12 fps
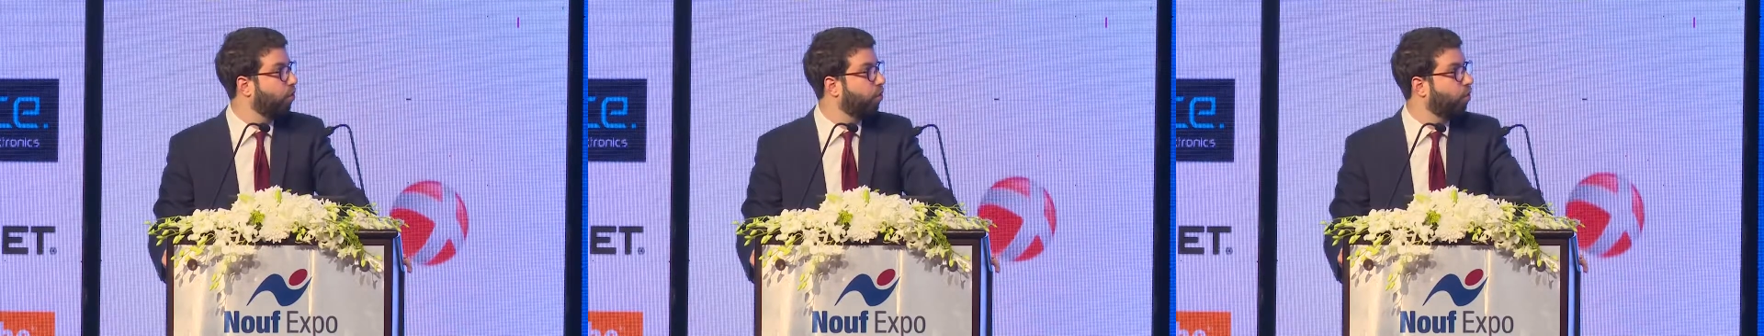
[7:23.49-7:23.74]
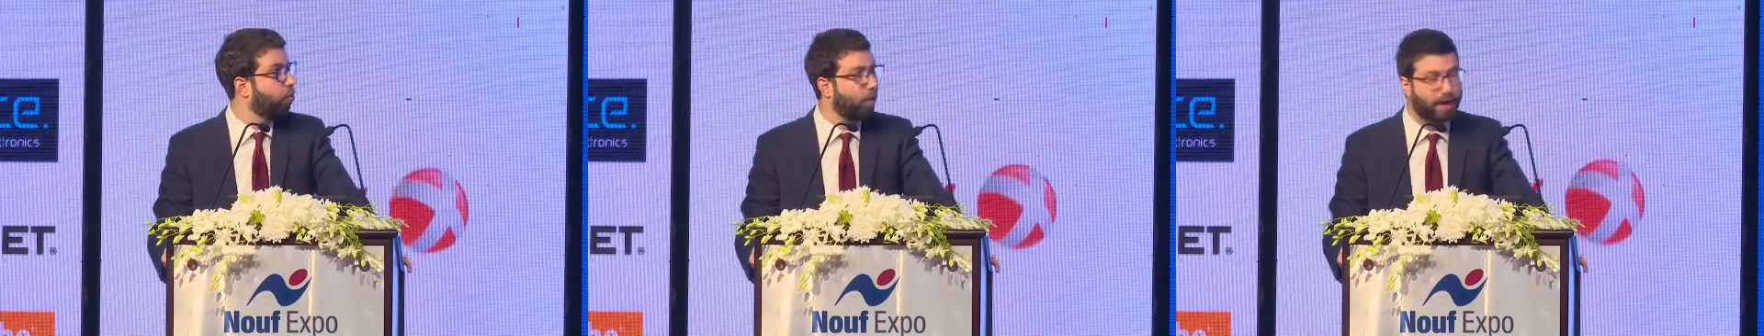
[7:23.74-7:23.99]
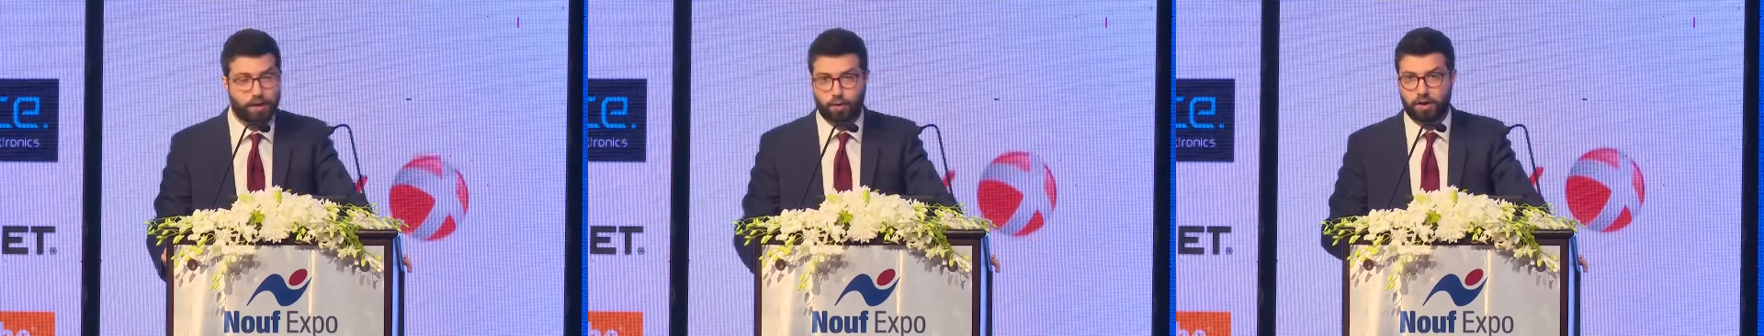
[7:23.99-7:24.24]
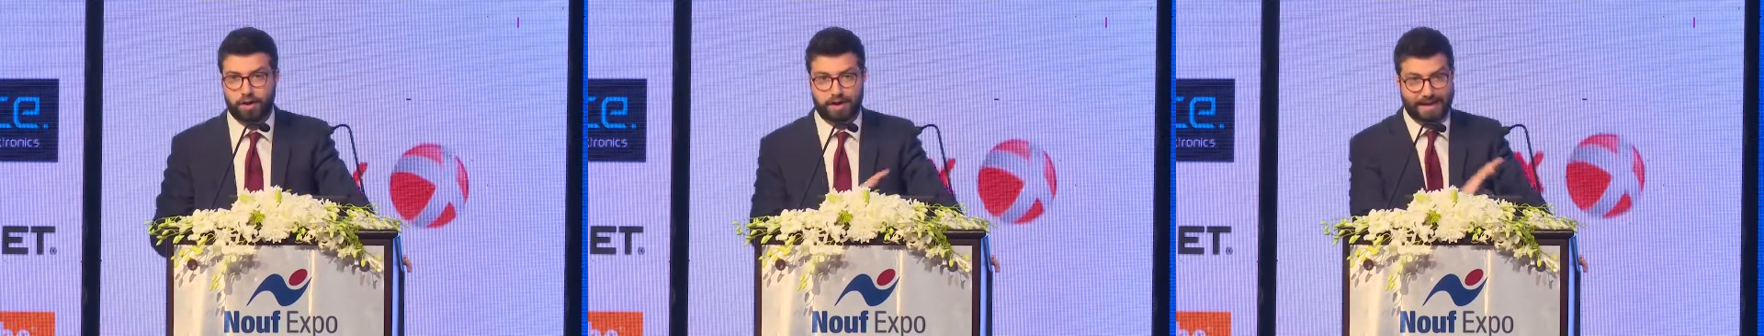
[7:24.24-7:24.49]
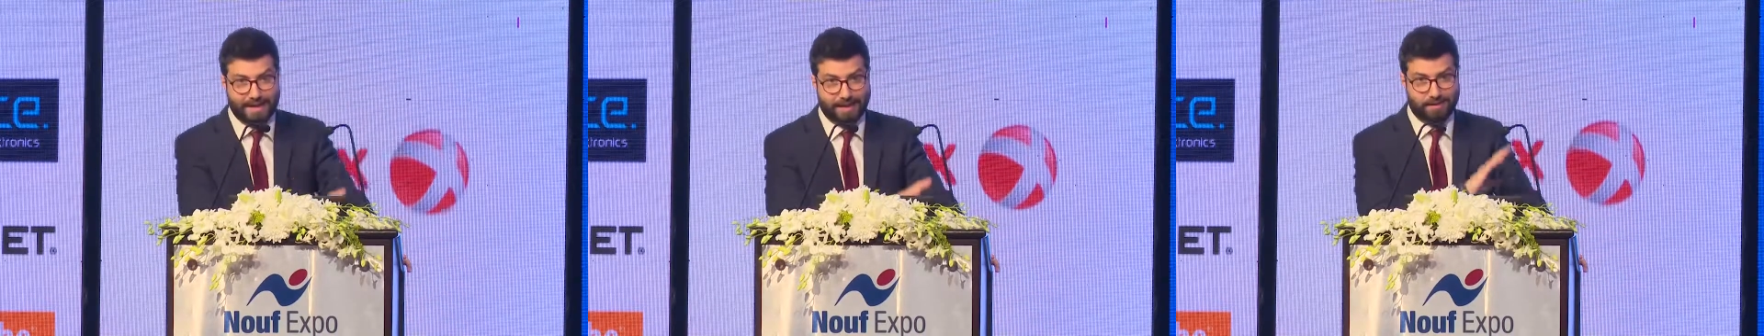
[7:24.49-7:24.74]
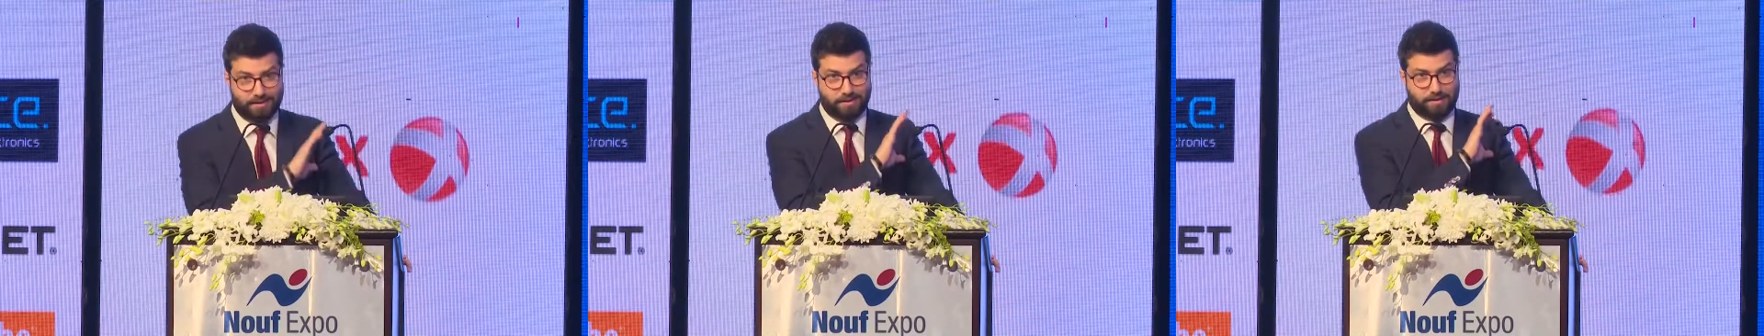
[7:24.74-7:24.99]
the way we're going to
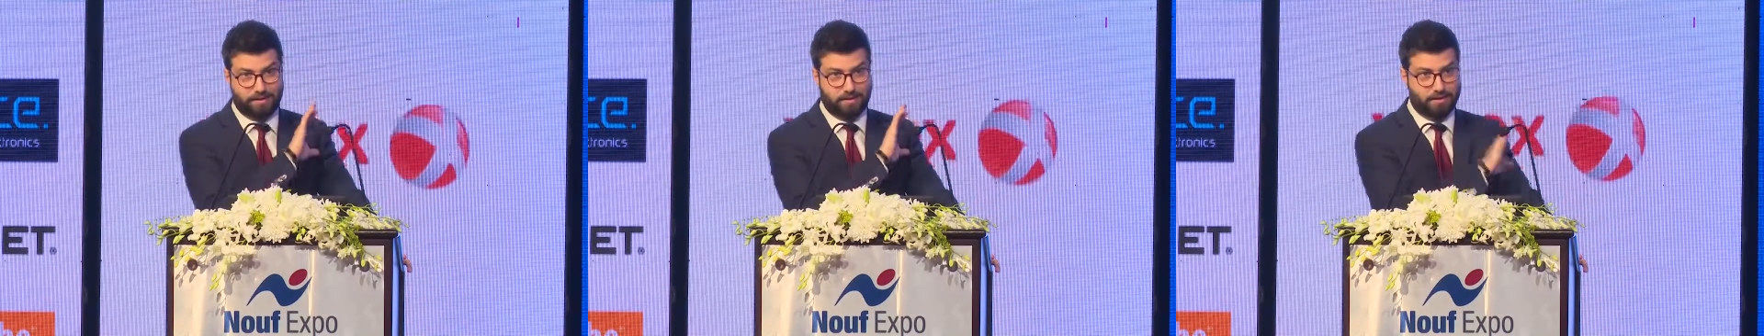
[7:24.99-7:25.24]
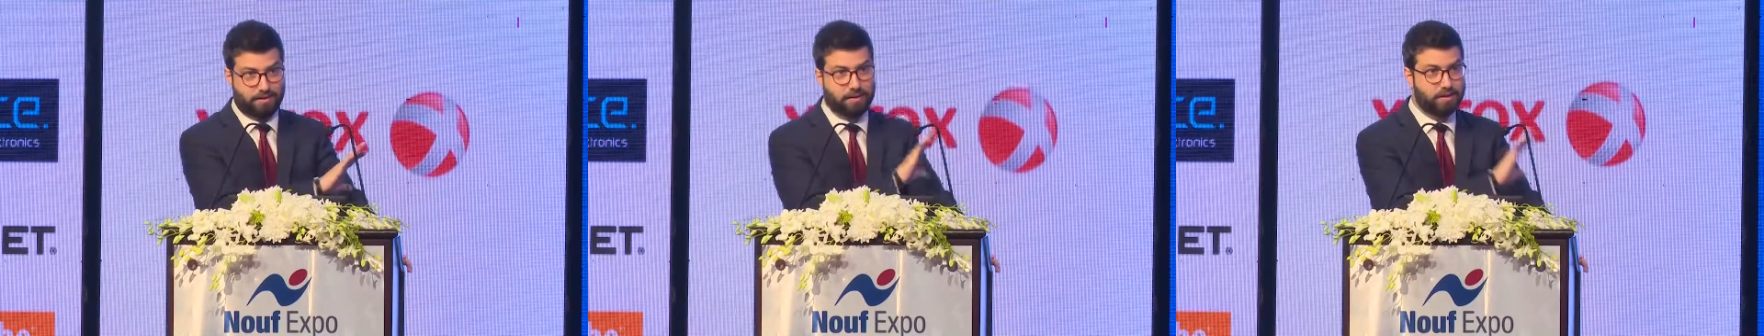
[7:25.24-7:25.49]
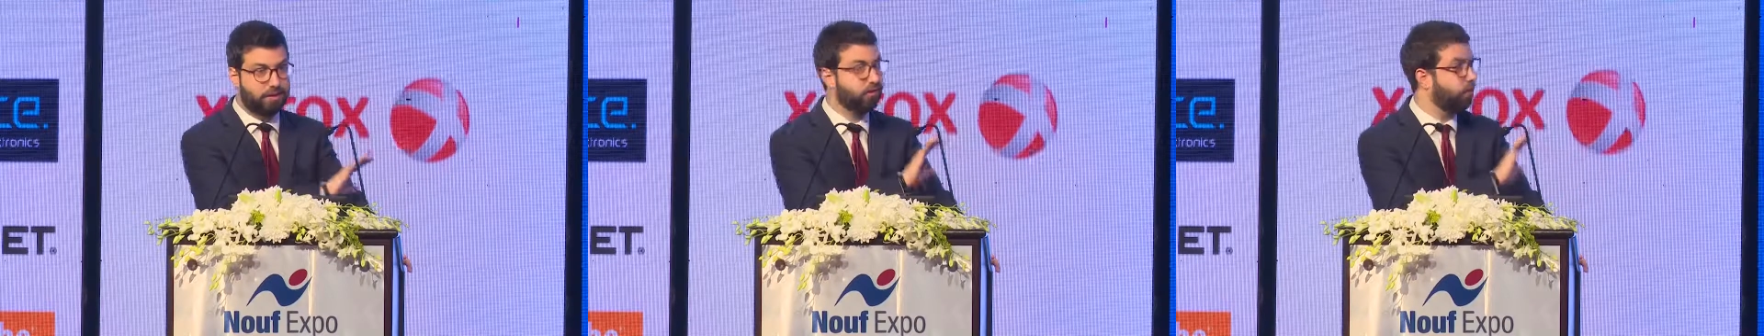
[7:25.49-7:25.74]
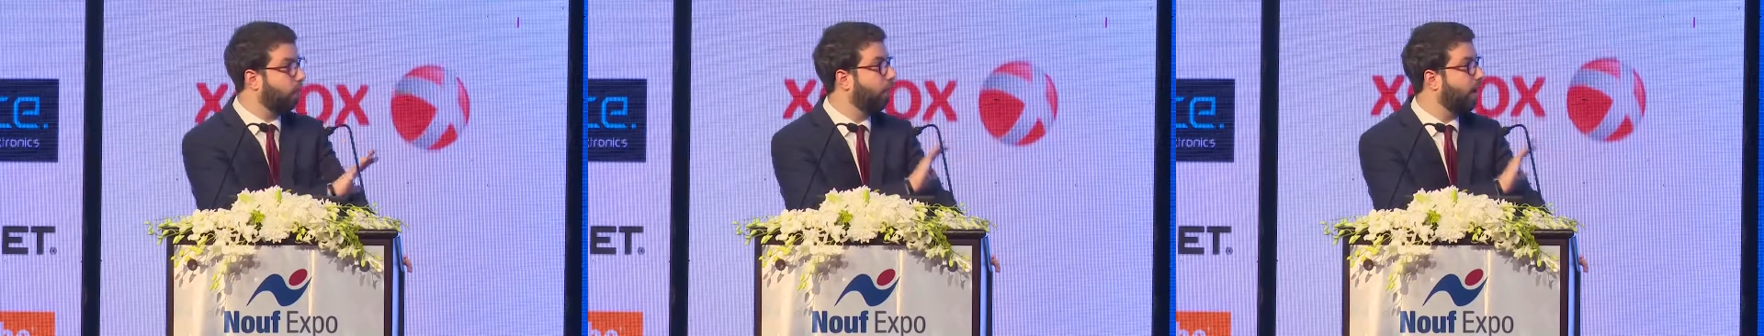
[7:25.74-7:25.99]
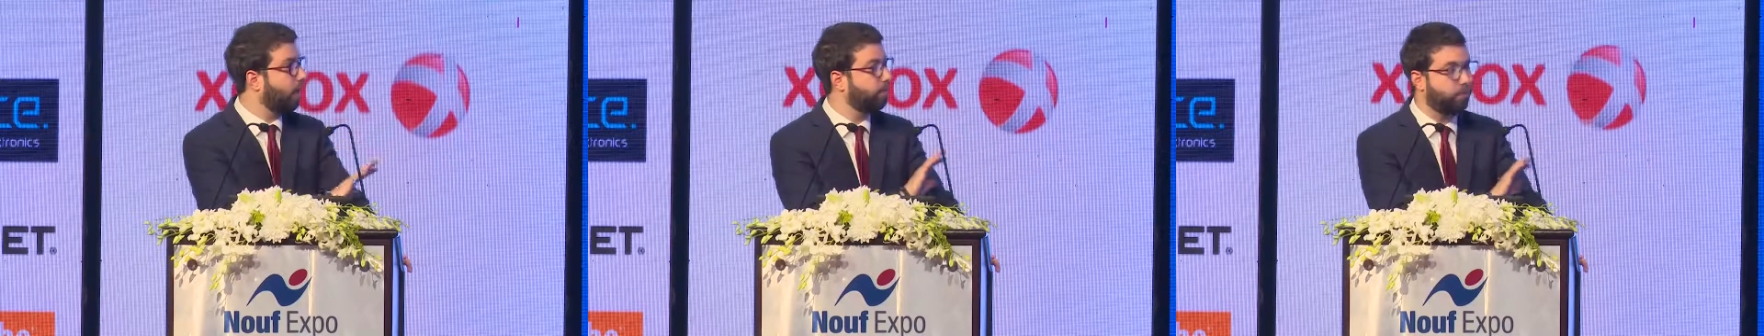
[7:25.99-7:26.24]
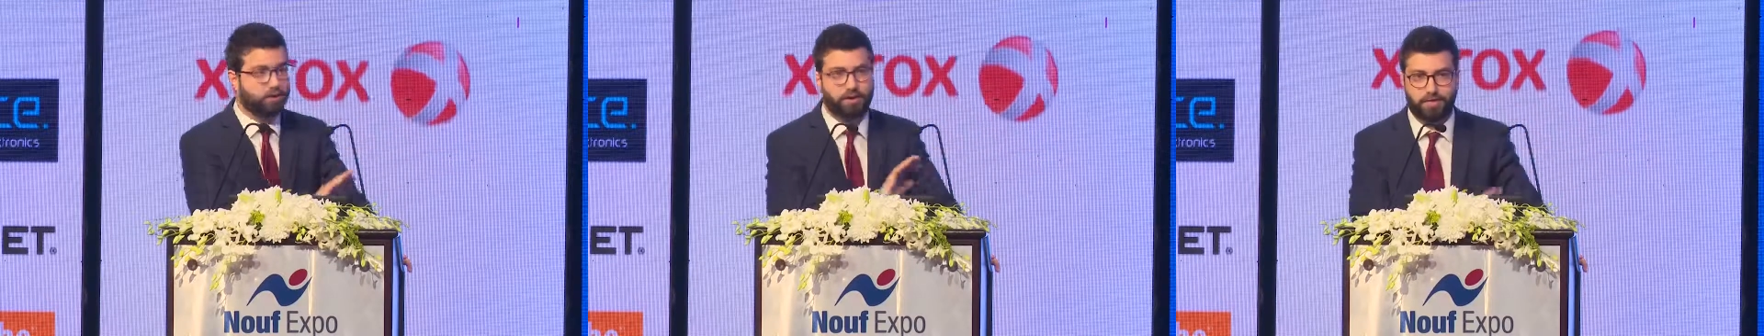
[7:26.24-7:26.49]
get to these 4
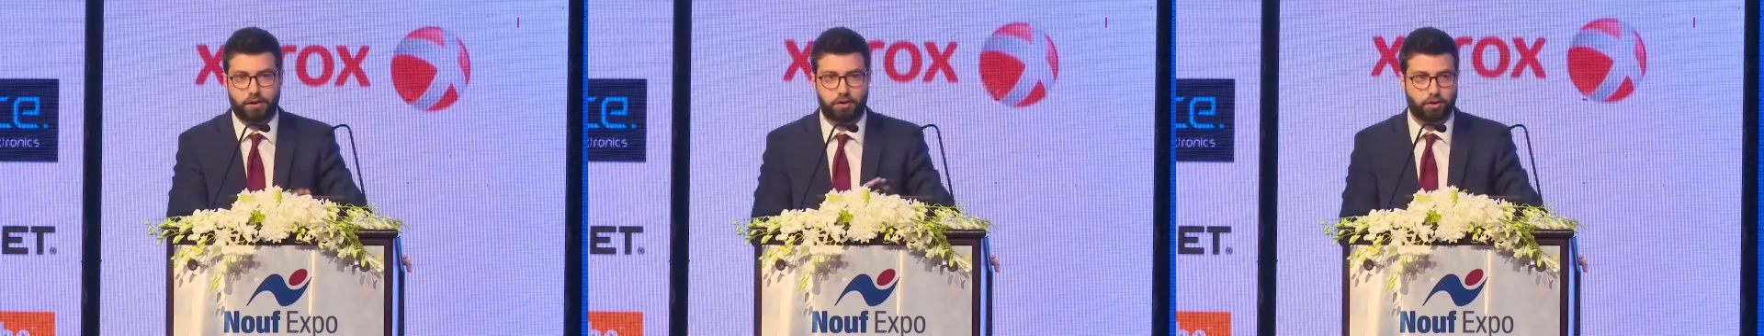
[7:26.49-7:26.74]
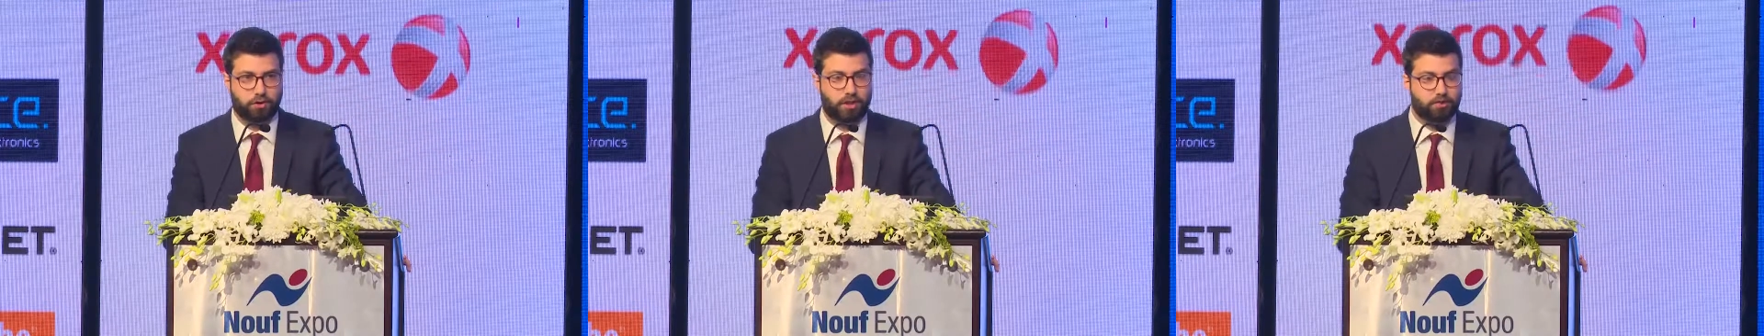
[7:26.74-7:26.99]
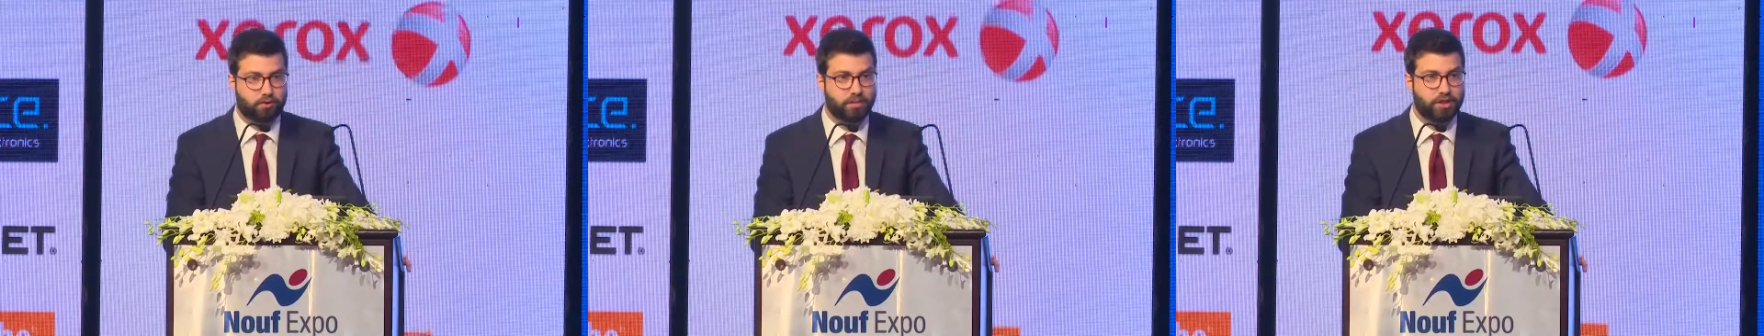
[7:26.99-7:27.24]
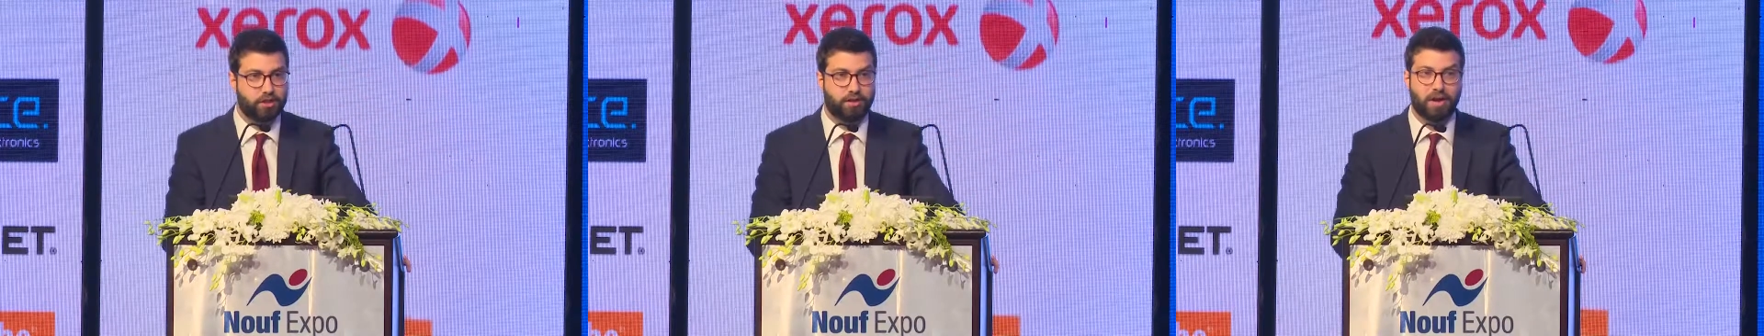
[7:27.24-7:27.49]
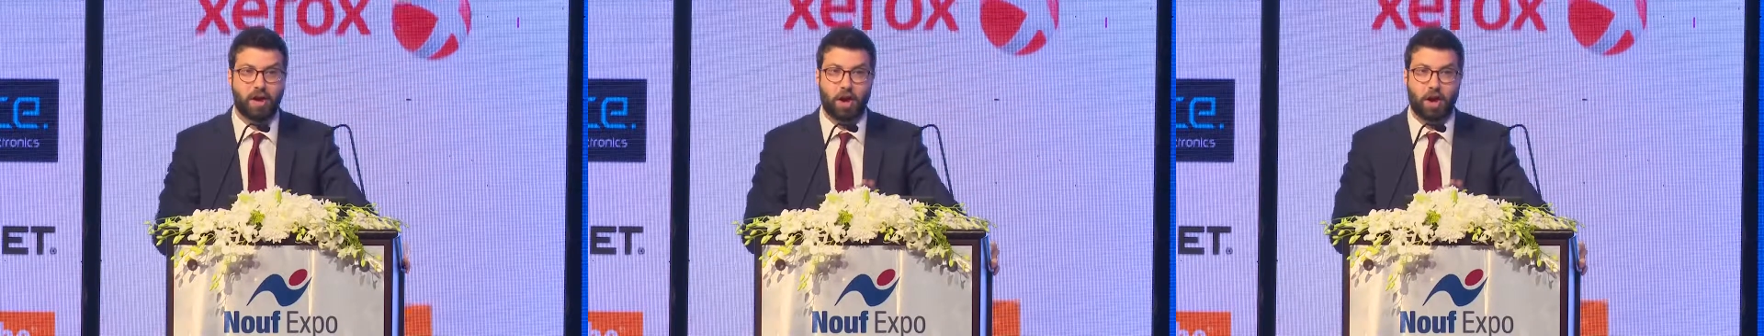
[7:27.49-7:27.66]
outputs of digital transformation